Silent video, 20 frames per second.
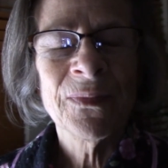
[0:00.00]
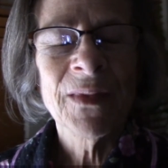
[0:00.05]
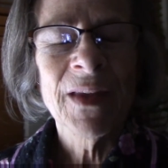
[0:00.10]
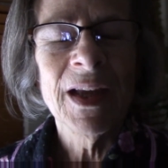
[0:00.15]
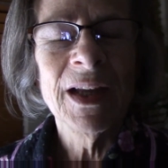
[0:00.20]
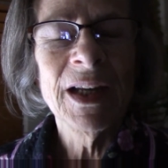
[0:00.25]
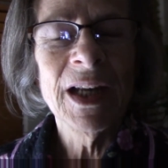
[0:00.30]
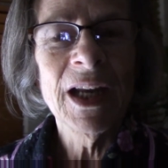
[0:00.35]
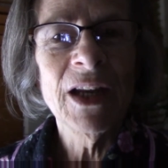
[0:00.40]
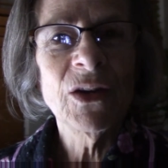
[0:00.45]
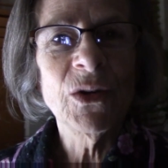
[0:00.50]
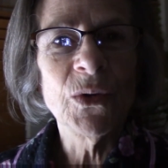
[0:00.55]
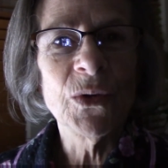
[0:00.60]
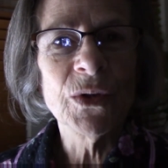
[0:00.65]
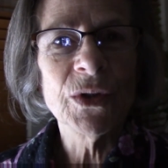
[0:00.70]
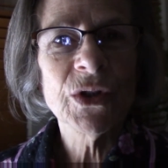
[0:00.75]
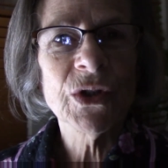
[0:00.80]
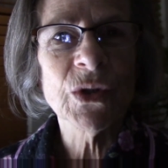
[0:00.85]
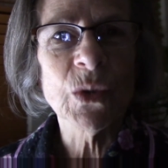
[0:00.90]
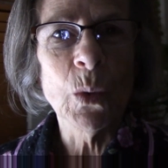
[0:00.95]

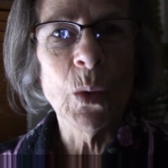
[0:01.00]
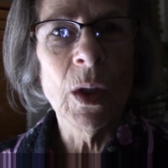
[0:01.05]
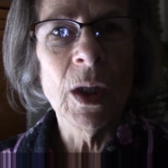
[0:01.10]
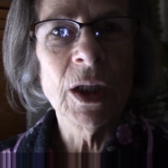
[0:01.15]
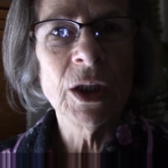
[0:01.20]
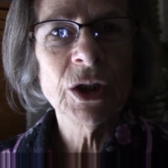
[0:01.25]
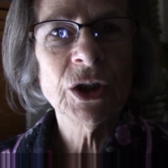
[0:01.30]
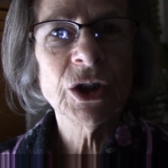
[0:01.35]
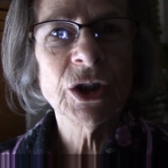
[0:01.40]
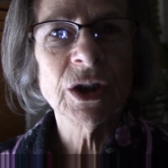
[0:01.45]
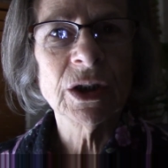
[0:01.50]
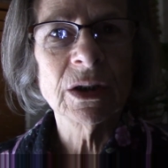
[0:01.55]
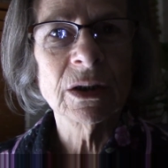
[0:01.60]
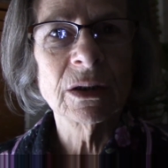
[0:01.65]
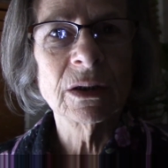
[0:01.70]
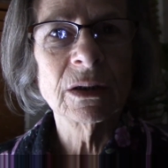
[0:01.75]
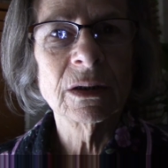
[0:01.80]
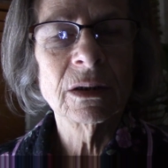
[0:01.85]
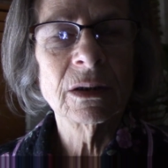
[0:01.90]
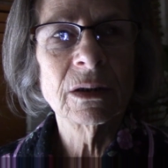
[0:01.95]
acorn squash,
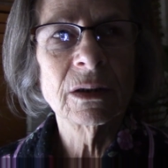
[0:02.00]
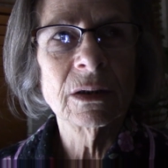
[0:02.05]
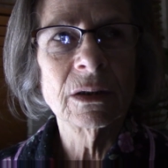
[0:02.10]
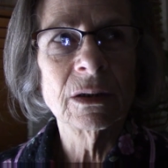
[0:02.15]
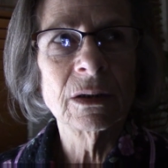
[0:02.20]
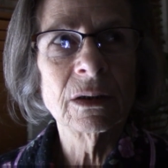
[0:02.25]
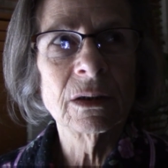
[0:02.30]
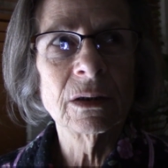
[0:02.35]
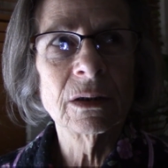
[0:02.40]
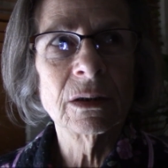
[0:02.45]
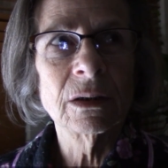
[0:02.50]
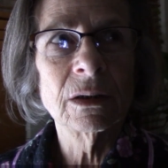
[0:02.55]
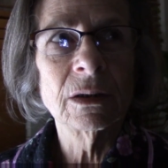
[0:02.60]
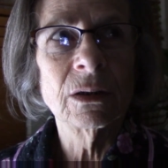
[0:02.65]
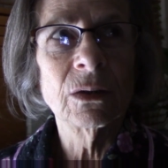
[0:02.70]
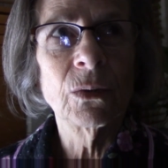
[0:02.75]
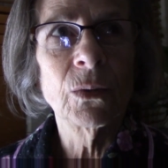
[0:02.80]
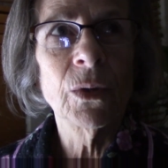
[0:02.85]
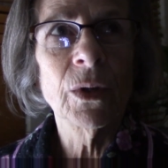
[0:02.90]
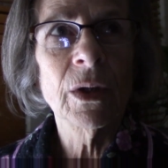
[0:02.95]

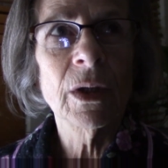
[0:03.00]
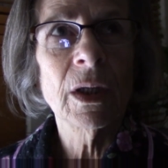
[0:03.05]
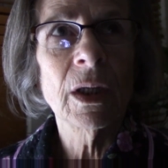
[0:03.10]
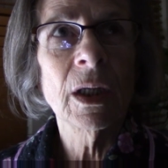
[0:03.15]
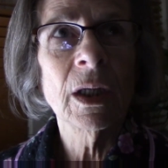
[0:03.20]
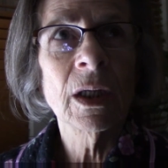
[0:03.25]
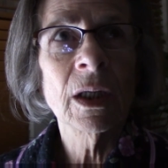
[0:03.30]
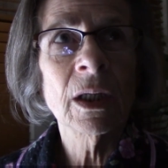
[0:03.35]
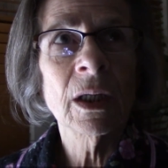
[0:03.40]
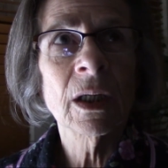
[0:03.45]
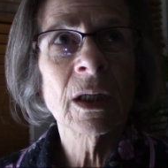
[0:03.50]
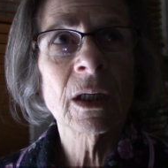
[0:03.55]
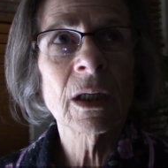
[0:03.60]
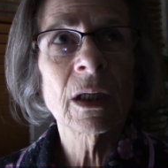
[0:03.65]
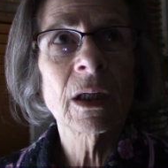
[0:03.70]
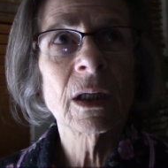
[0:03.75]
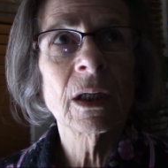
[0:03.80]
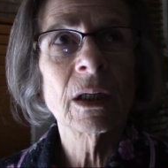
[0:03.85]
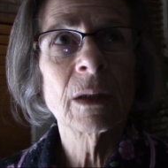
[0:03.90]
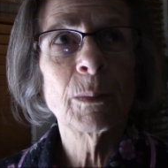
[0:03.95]

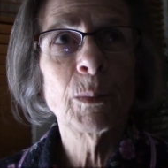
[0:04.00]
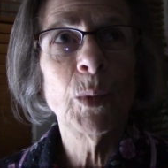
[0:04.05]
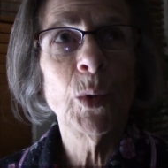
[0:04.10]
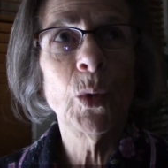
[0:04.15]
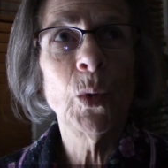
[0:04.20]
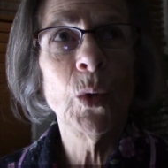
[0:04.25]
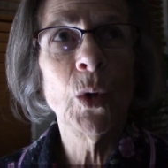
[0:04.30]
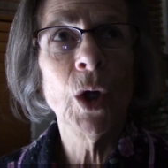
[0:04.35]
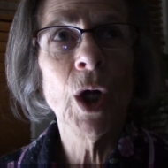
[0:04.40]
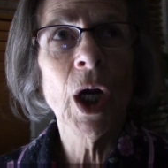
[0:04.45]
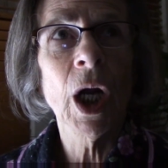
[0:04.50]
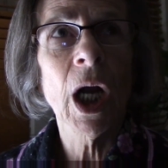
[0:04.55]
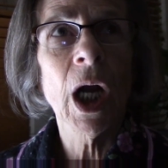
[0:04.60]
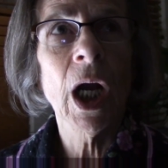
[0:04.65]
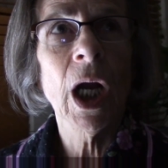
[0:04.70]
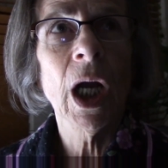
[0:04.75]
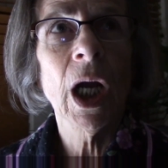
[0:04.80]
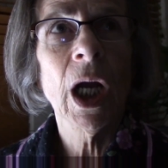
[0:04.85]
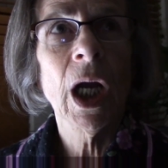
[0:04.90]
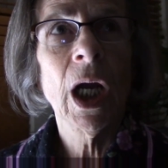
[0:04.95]
organic
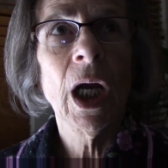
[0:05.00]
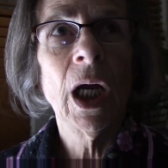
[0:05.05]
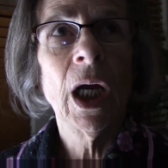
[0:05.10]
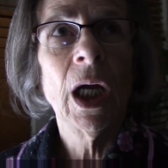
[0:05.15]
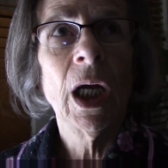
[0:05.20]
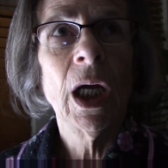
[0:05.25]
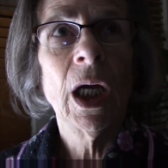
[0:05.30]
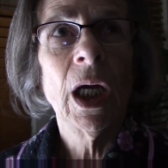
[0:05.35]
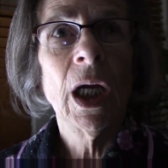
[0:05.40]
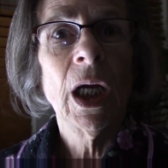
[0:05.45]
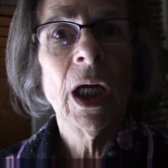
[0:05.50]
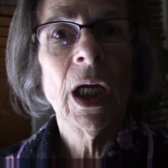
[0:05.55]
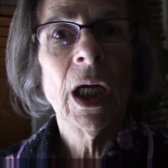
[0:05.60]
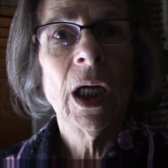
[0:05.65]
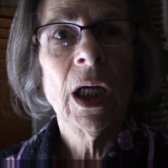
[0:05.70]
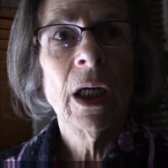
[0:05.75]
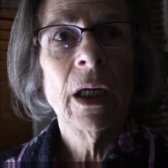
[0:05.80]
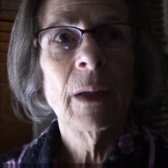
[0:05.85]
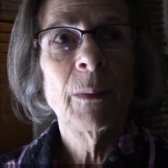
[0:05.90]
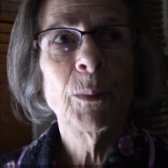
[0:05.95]
pork,
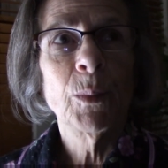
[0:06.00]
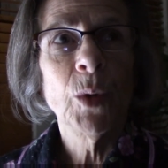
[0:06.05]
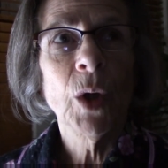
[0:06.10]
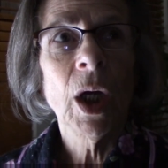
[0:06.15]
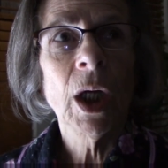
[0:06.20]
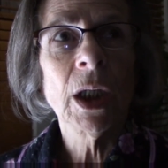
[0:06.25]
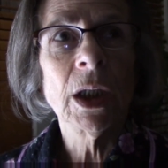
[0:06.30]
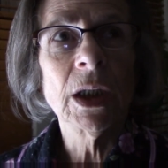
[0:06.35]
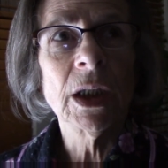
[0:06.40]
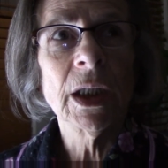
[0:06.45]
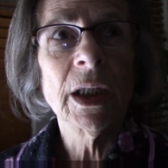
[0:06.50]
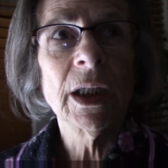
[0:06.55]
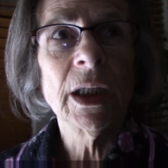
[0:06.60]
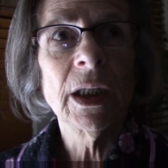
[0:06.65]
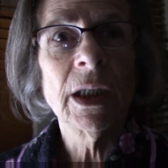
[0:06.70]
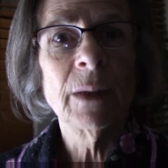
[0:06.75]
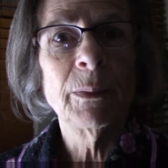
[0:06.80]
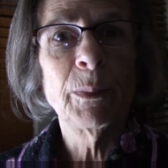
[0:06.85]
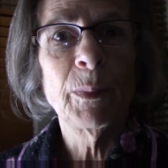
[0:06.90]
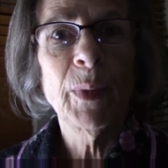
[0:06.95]

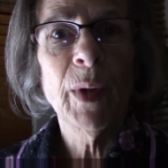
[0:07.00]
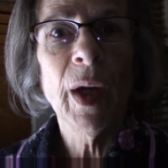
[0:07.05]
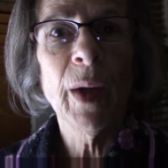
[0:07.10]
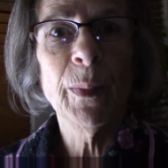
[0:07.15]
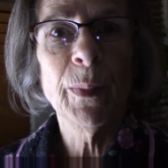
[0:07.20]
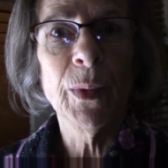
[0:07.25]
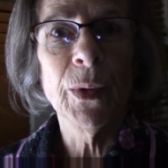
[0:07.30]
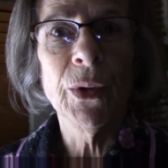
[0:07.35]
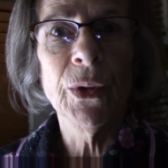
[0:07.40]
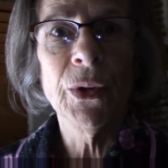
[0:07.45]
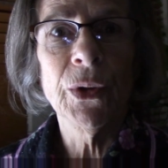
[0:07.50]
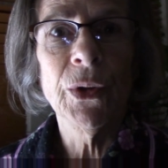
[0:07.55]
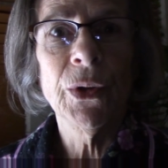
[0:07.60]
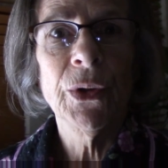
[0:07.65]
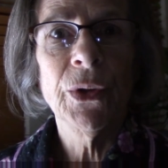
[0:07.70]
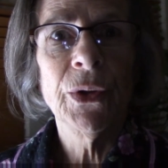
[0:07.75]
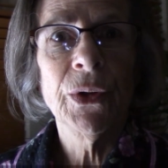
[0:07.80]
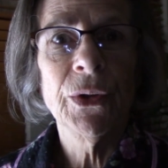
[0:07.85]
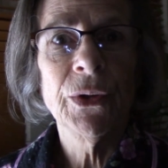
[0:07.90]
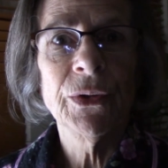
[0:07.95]
broccoli, pepper,
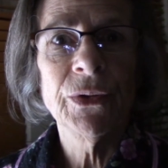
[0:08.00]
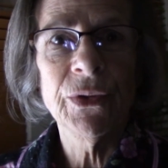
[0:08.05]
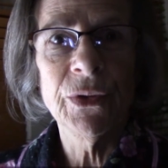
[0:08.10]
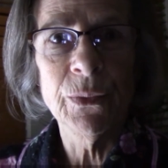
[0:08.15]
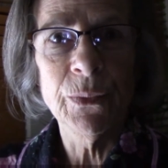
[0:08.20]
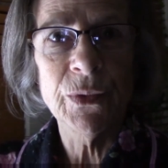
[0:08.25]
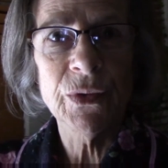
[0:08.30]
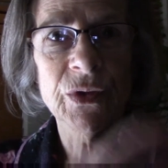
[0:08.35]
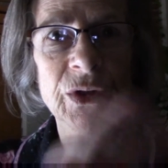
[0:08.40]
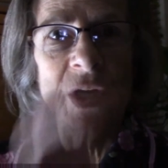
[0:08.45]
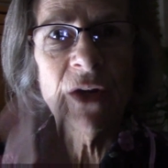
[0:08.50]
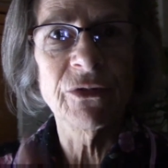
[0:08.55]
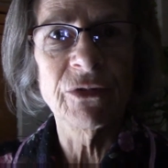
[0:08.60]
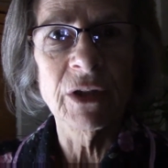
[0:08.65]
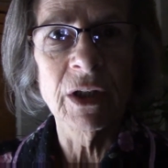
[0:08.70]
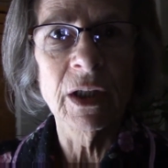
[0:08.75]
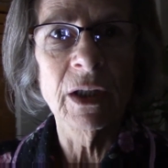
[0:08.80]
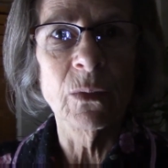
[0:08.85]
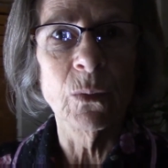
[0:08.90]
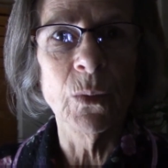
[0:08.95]

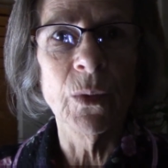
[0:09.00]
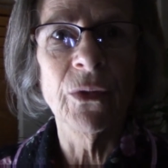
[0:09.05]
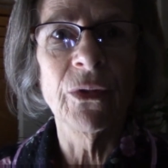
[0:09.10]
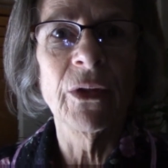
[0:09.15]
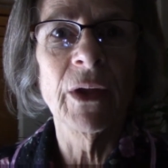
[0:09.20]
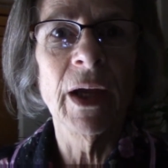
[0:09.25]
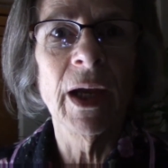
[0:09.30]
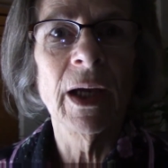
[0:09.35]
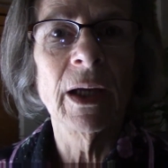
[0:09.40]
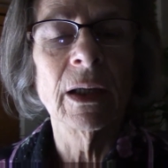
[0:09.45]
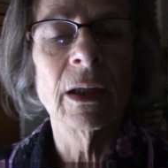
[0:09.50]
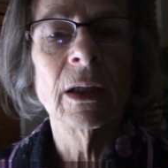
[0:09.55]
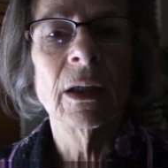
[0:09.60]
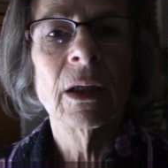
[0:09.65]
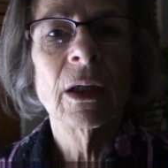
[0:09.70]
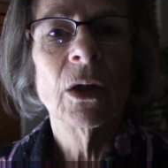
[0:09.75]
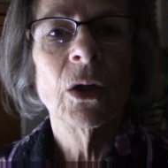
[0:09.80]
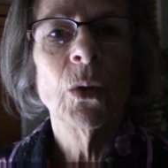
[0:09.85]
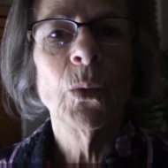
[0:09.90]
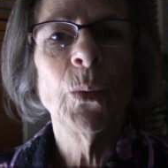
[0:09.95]
stuffing it with that,
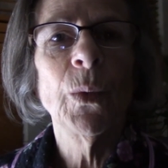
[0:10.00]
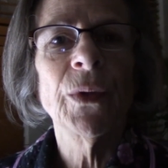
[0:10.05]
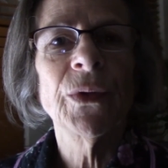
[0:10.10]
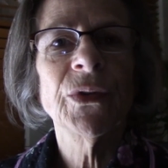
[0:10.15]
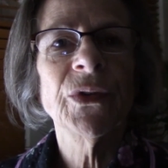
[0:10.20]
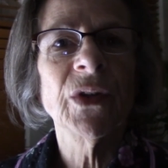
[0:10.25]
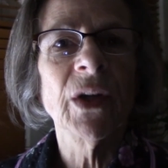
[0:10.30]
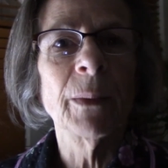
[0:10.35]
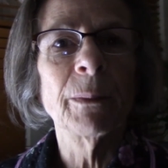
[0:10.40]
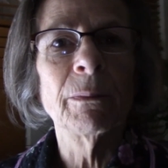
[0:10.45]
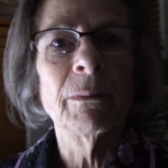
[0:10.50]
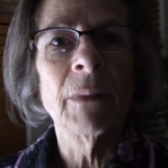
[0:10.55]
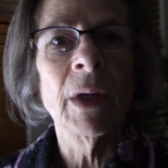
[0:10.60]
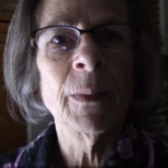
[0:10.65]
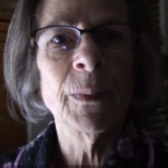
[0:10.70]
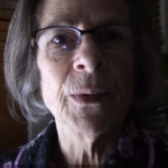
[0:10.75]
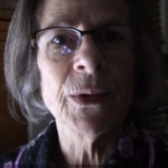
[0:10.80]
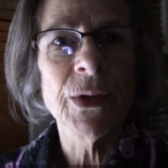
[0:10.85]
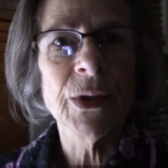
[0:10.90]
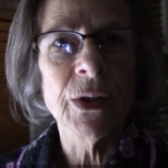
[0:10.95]
with some
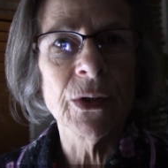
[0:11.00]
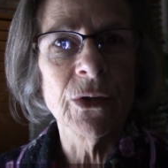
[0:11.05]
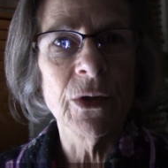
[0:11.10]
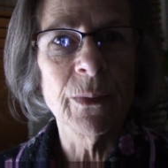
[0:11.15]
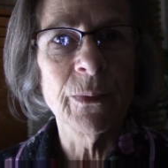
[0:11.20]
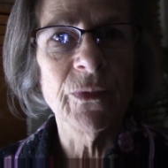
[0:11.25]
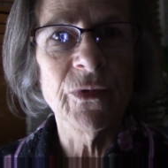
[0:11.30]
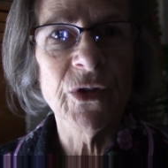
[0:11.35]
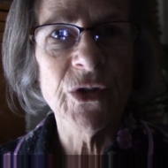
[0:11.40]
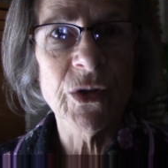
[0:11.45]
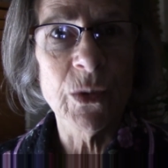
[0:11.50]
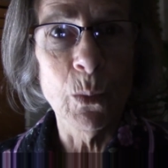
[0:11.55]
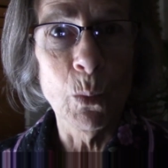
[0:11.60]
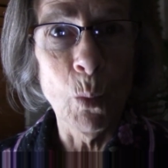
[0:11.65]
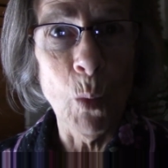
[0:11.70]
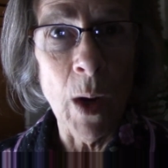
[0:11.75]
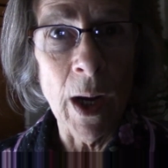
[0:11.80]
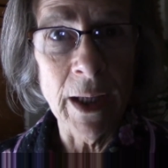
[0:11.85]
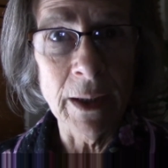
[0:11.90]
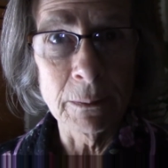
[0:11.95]
maple syrup for some
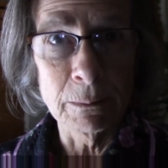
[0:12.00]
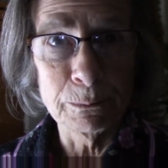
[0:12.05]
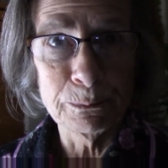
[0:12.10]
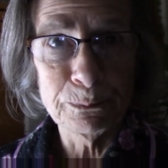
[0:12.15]
wet.